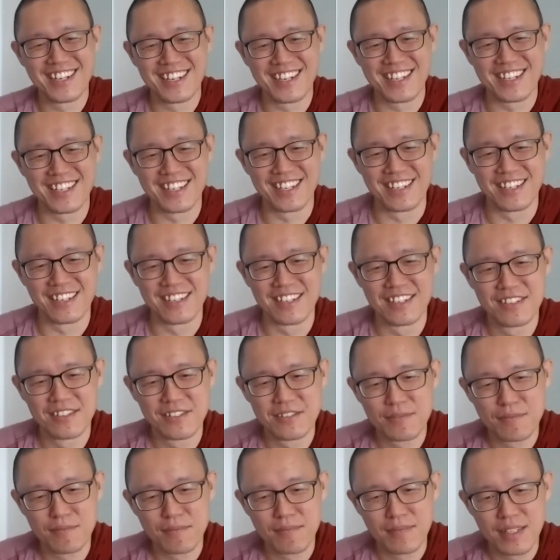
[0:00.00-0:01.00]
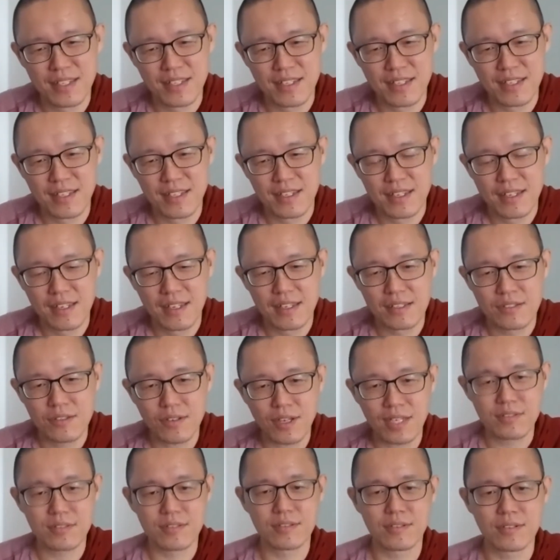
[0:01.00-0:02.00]
Yeah. So
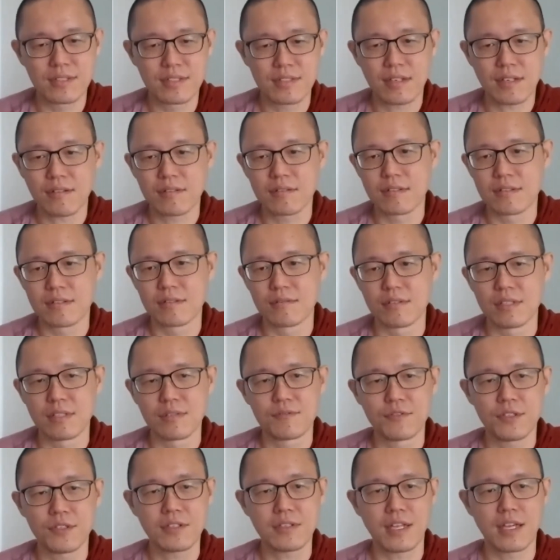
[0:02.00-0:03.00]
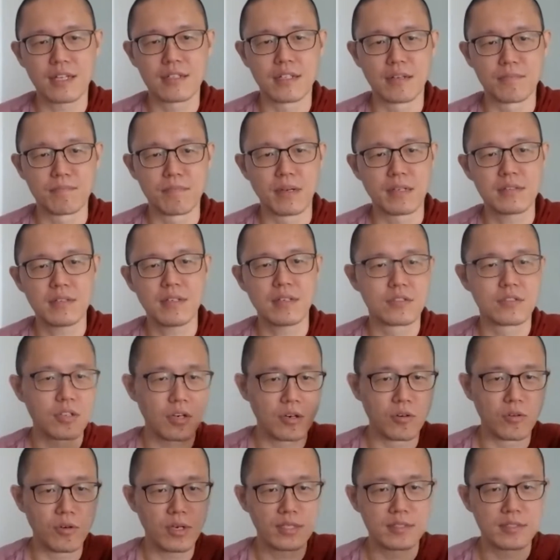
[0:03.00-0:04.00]
as a result, we feel like the person is
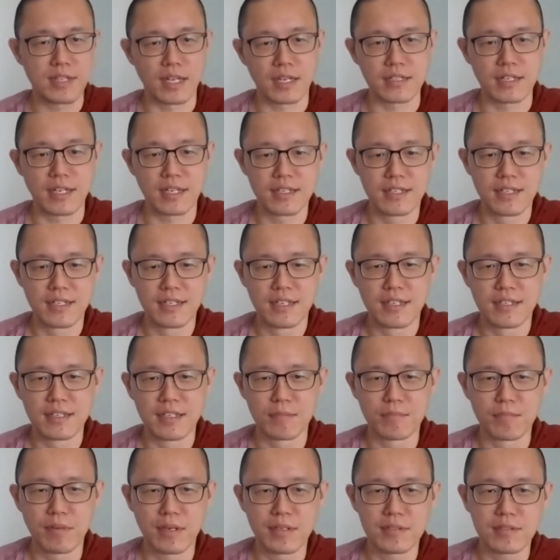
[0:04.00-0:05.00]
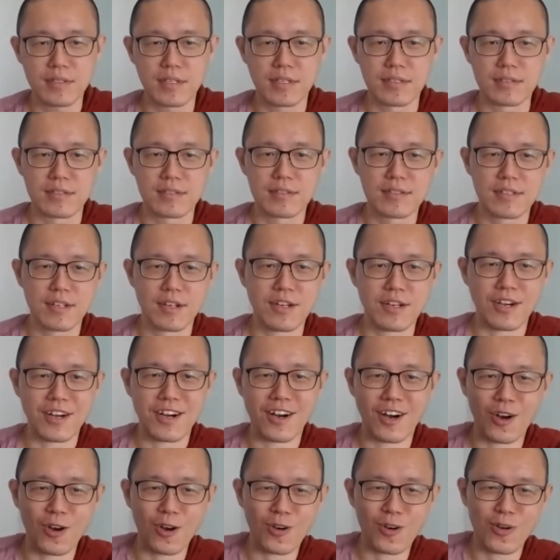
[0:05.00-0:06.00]
always like that. The person is
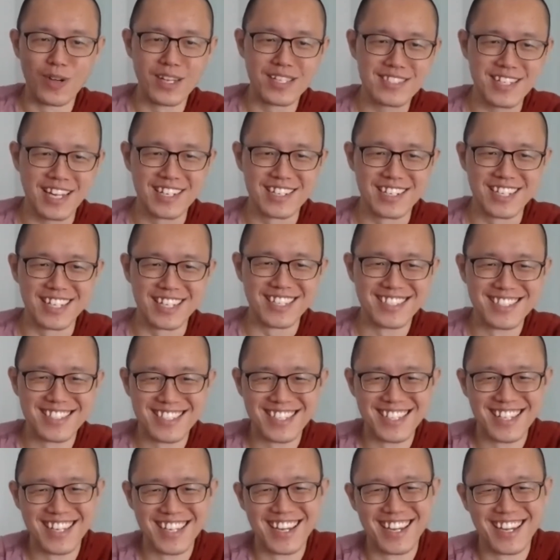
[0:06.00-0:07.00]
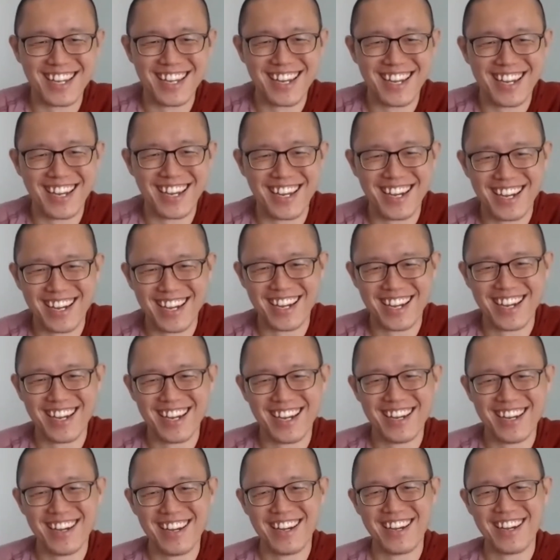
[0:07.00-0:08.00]
always like this.
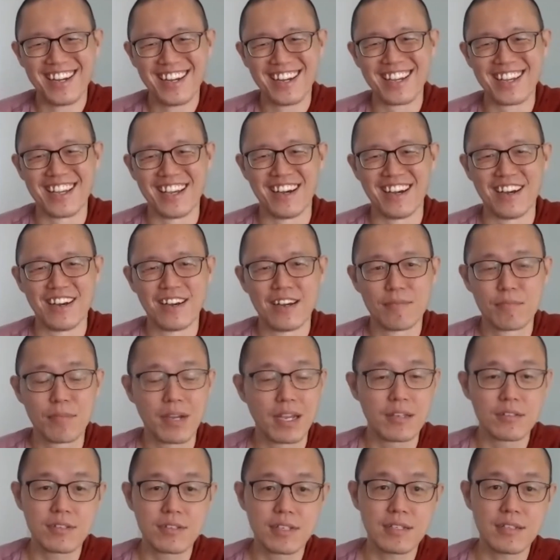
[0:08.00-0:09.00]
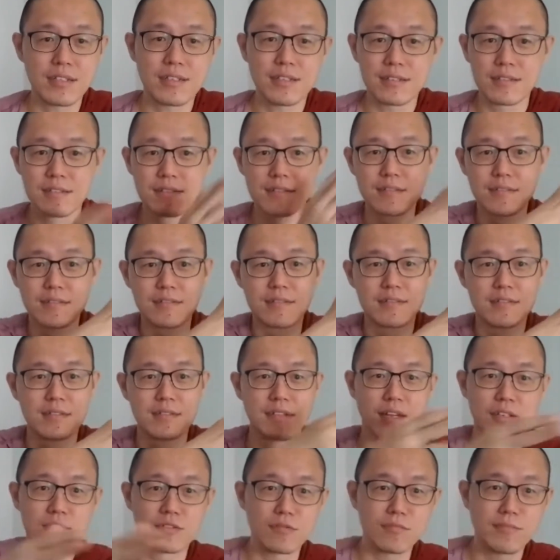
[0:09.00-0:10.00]
Yeah. But actually,
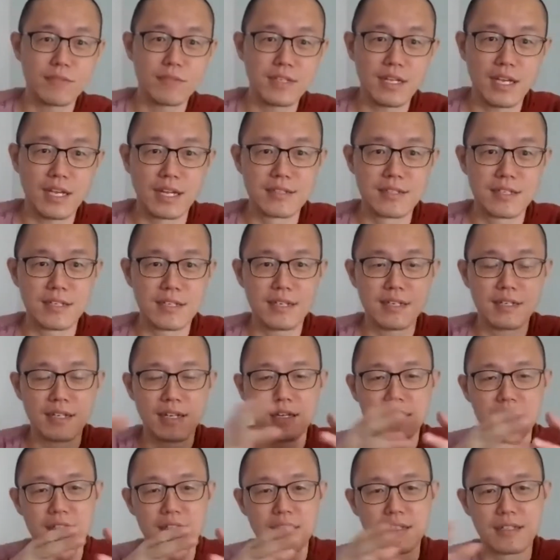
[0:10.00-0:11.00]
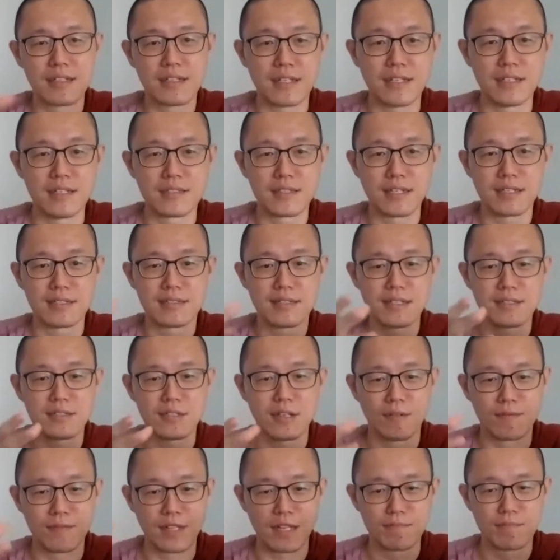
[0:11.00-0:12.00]
there are so many other instances
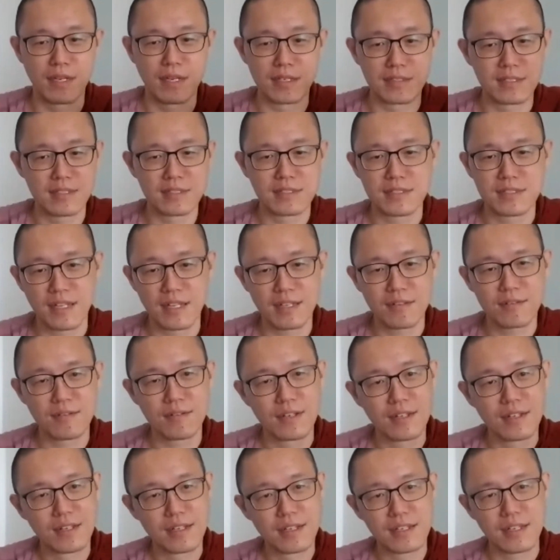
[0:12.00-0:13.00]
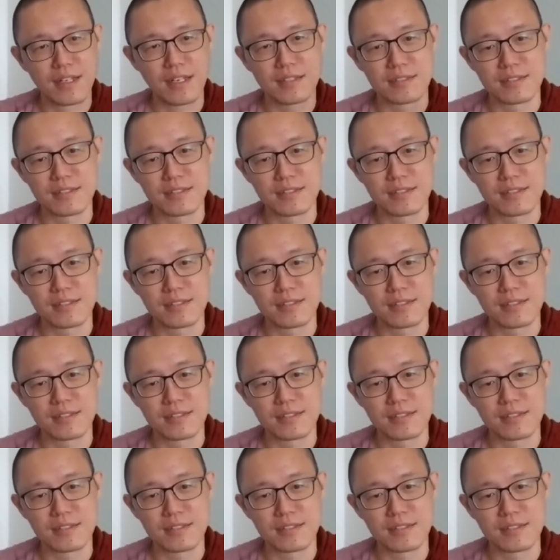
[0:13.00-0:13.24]
of that person's life that's